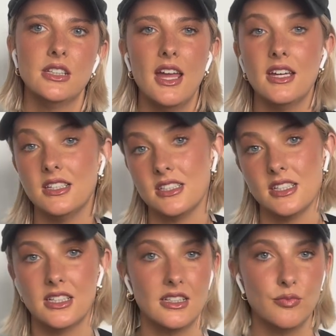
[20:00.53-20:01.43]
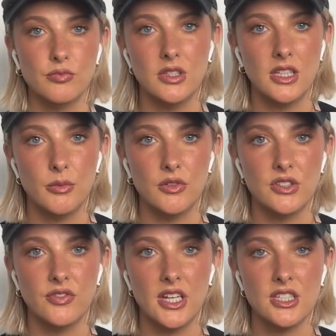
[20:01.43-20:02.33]
And then they moved
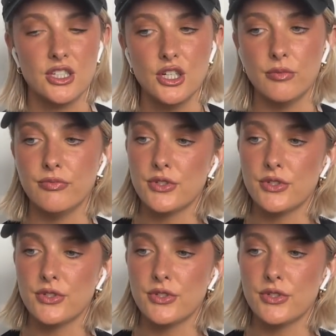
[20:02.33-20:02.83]
to phase 2.